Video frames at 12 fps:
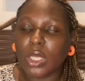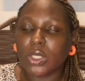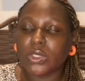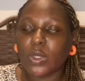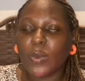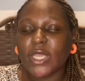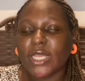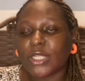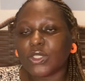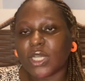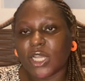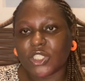So when you get
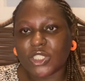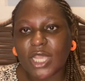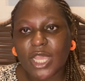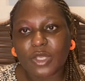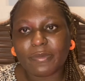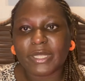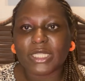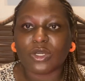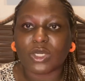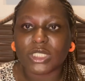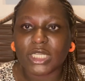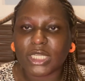to Caixa, you meet a
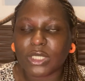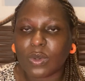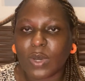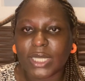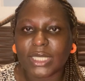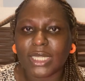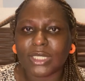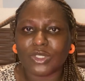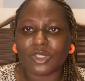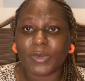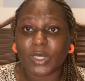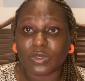coordinator and then you
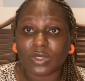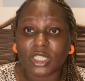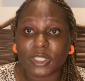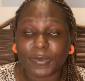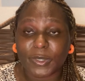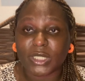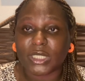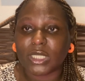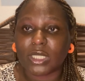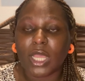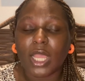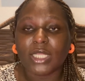speak to this person,